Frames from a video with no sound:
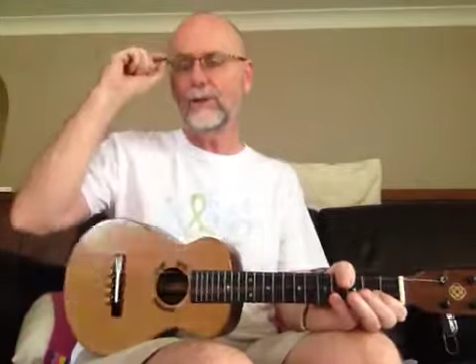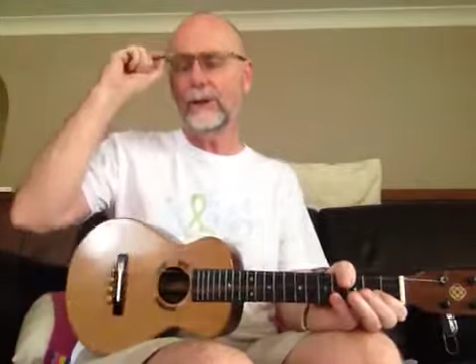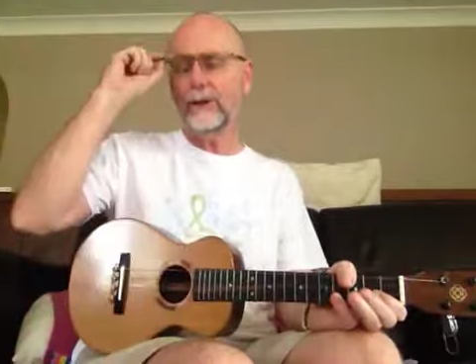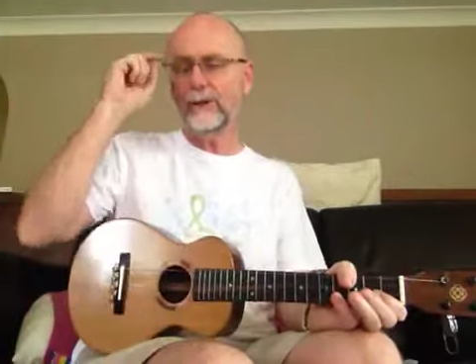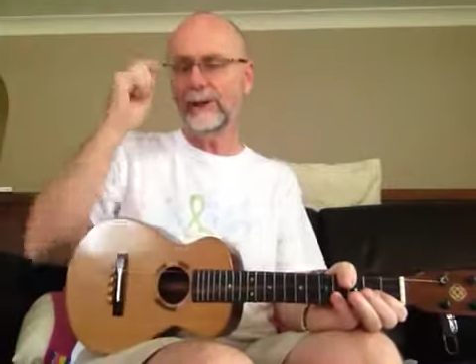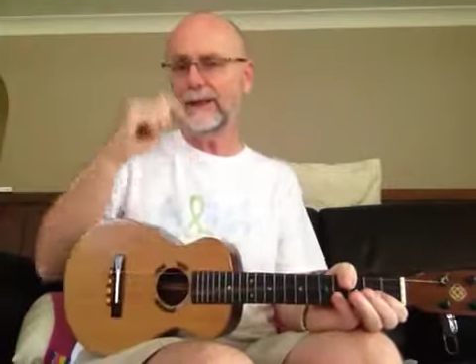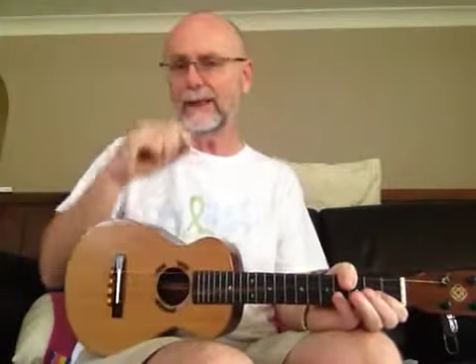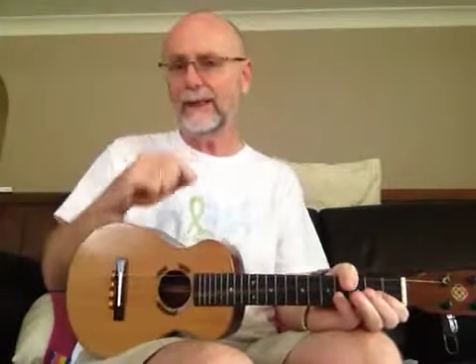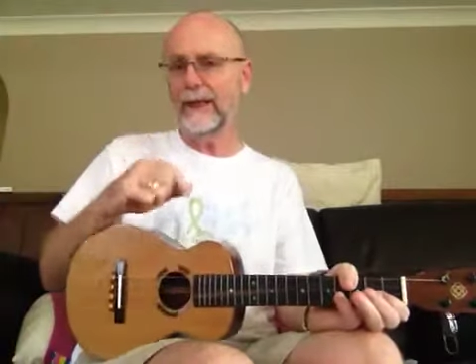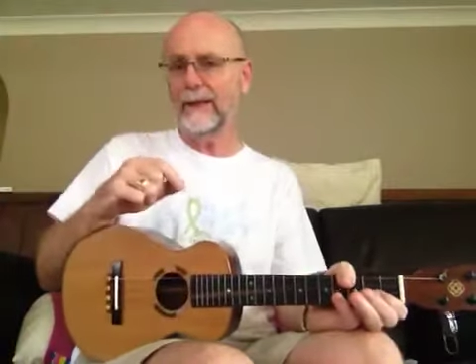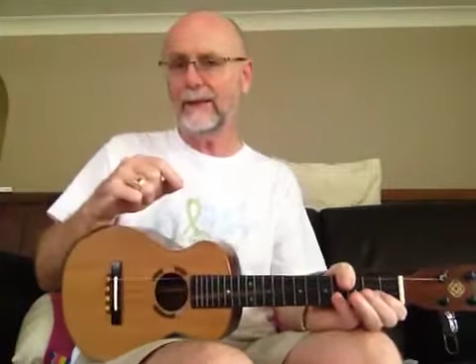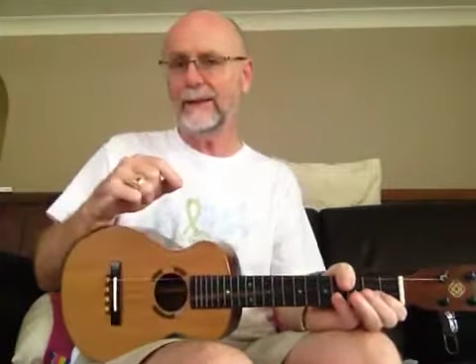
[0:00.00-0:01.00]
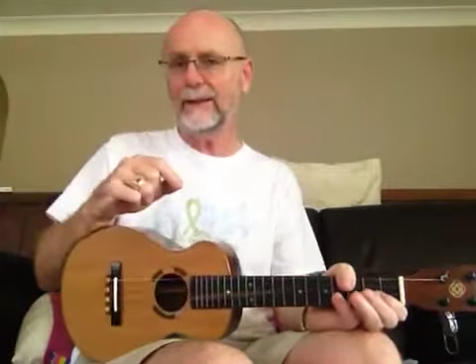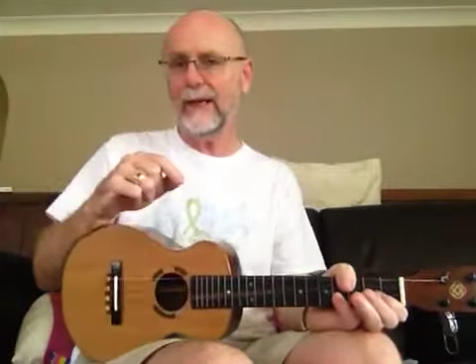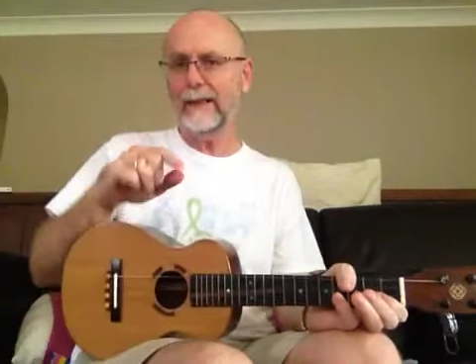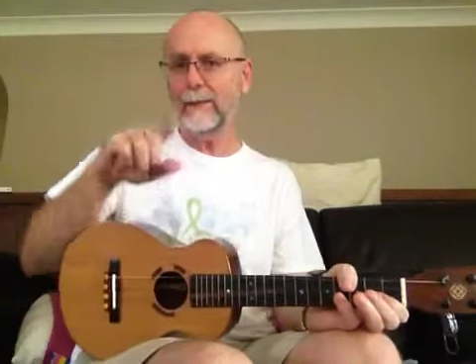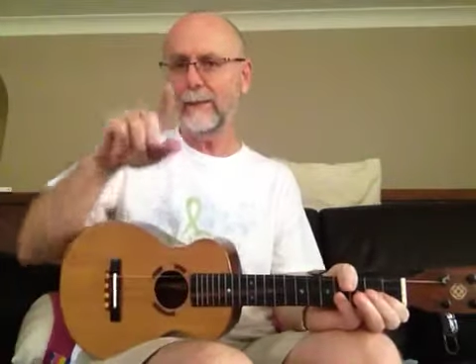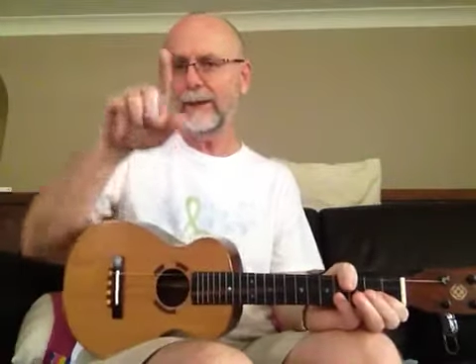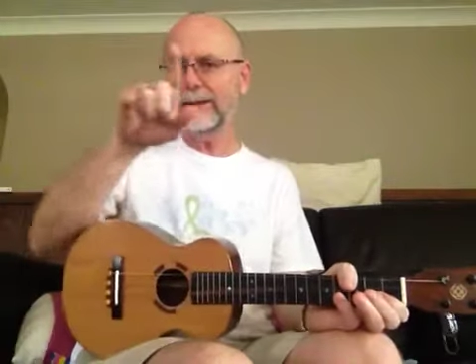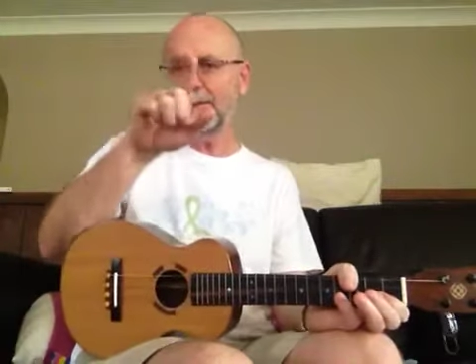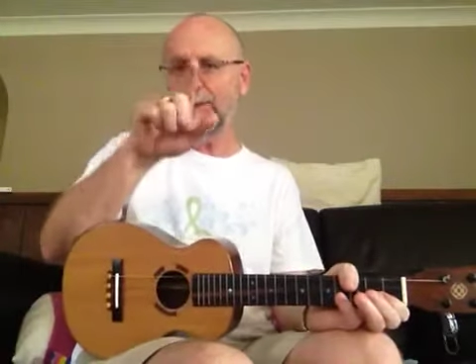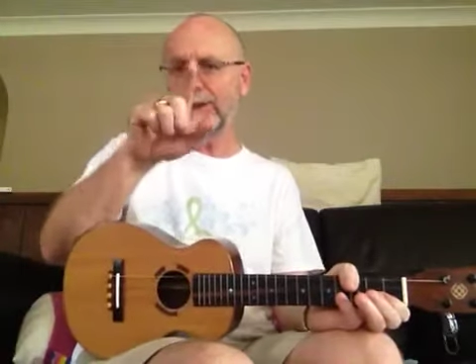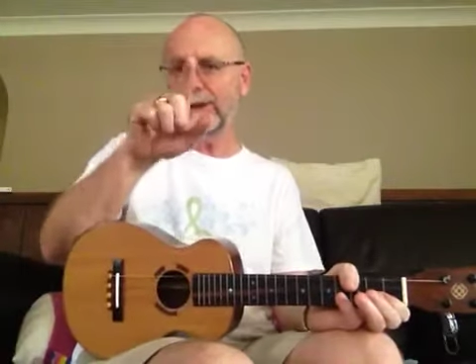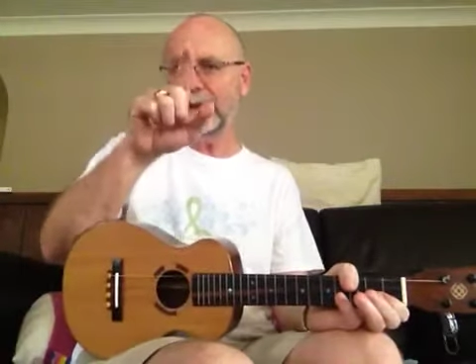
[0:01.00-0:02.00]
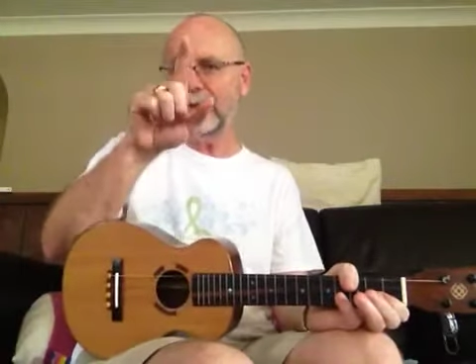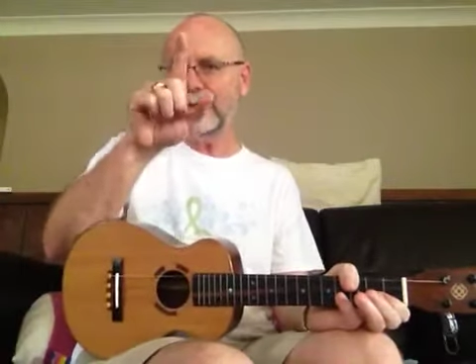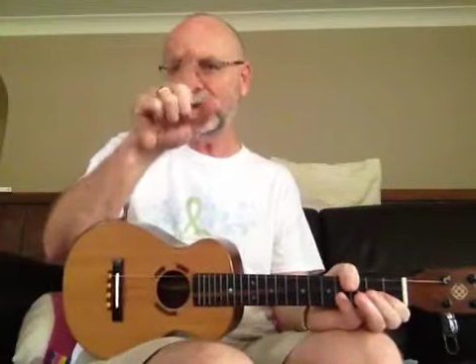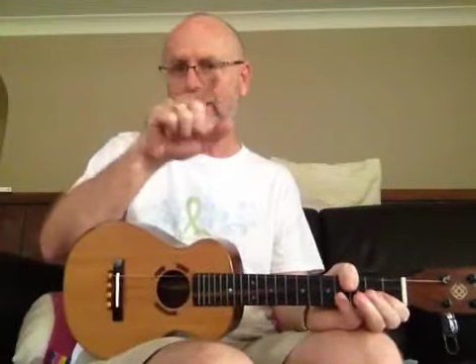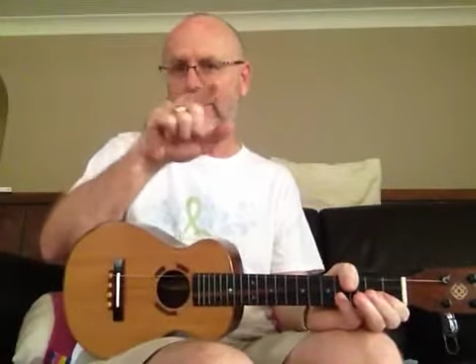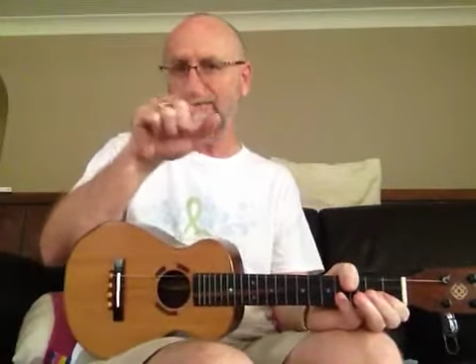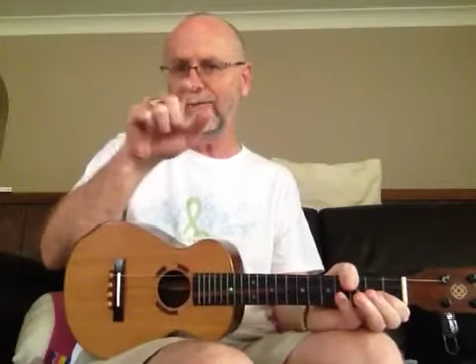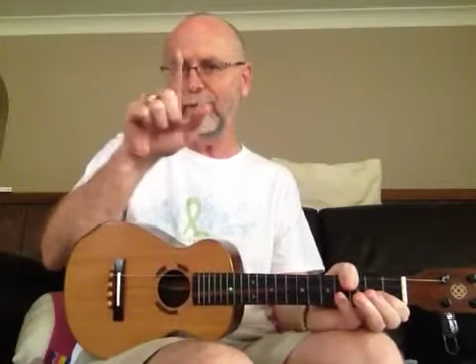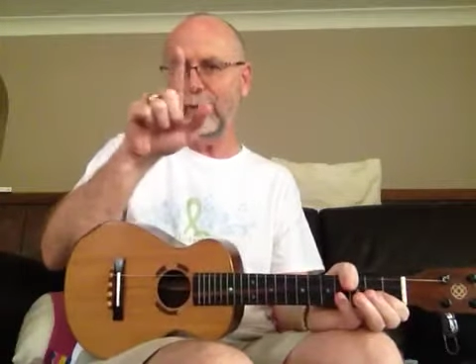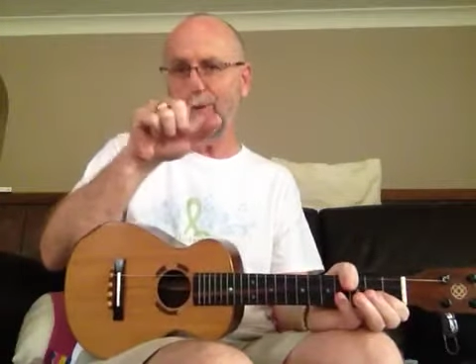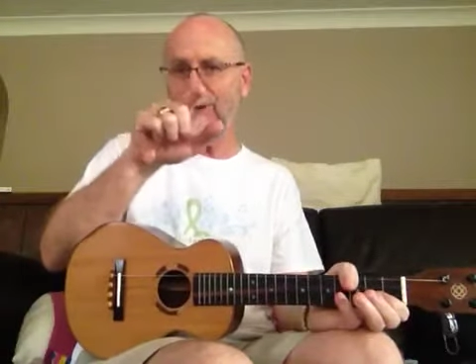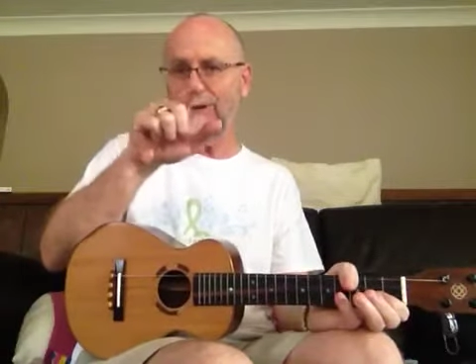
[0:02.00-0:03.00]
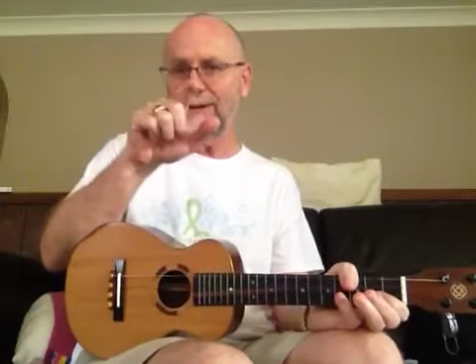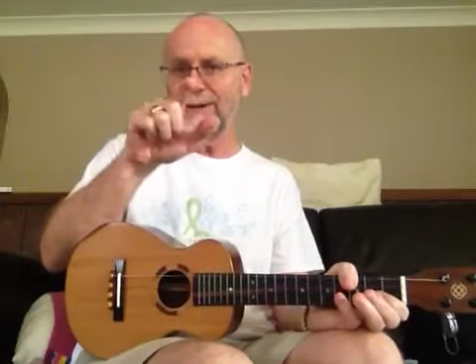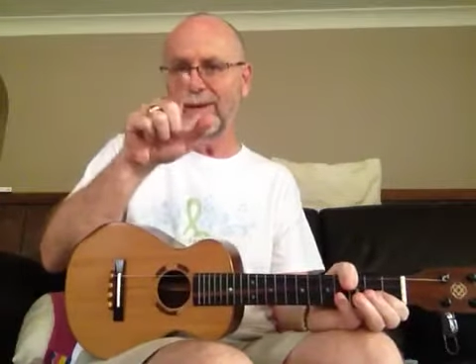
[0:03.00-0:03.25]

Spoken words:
what you'll see at the start of the piece of music, you'll see a 4,